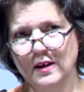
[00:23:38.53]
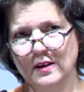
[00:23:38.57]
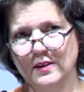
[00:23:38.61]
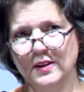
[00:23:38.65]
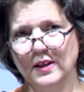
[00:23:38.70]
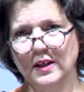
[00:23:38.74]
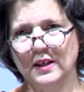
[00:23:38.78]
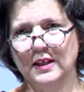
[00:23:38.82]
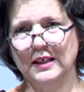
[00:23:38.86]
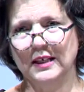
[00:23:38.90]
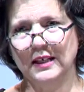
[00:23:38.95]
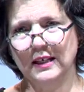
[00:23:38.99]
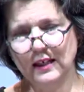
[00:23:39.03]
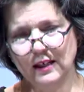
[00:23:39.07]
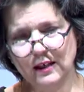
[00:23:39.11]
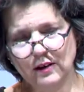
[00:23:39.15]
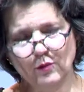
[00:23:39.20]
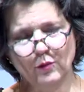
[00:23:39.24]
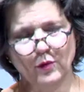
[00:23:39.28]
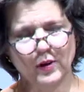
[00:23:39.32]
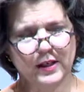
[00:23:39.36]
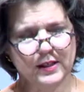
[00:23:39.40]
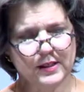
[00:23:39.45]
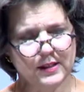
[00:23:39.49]
The key
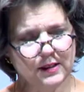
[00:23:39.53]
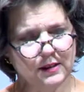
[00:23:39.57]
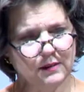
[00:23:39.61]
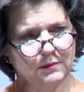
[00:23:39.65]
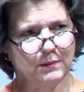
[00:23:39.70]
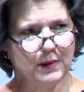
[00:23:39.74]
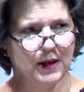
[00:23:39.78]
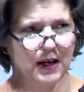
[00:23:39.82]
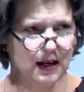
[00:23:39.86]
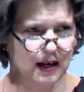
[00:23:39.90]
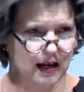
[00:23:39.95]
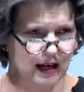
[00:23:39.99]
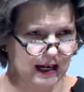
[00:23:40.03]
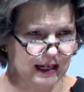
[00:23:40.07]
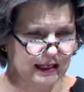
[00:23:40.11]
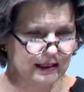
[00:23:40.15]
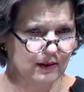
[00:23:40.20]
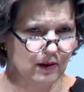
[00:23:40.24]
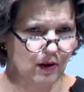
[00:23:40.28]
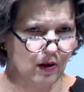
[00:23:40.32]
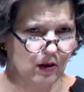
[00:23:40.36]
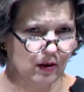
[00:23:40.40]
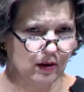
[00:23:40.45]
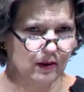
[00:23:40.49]
reason behind
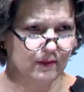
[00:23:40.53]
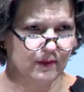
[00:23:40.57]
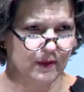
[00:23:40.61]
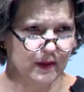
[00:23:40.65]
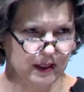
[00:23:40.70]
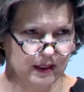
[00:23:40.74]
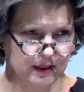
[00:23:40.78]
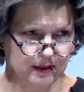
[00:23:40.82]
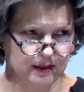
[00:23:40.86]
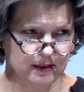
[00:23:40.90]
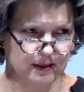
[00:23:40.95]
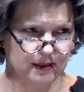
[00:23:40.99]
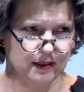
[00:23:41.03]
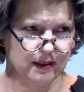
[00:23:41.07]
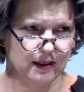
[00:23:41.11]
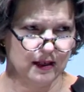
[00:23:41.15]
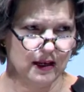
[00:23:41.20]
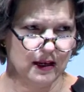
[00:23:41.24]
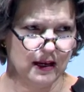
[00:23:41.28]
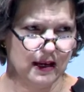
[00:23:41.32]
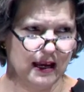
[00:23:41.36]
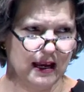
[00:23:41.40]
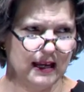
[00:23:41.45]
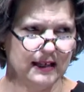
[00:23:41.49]
all of this
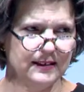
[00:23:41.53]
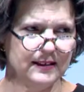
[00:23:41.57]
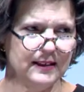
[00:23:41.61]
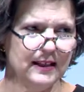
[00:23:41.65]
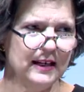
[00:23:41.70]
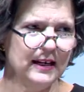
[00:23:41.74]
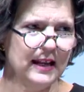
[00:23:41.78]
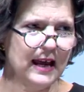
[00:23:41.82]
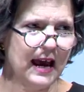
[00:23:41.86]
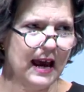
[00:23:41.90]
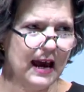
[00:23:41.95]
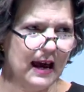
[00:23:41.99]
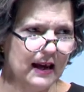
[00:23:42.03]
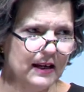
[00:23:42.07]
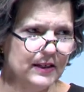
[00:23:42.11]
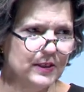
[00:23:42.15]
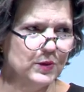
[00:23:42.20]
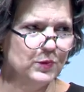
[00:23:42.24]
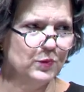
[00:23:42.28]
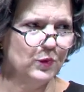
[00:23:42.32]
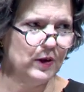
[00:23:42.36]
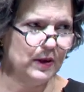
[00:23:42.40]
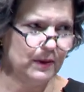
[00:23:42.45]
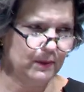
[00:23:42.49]
is that
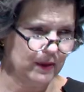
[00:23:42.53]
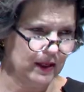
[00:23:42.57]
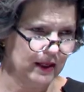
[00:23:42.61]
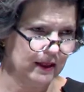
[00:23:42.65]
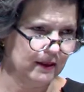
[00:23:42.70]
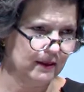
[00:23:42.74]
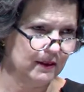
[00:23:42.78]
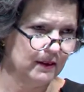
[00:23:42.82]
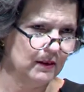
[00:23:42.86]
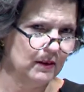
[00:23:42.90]
as women,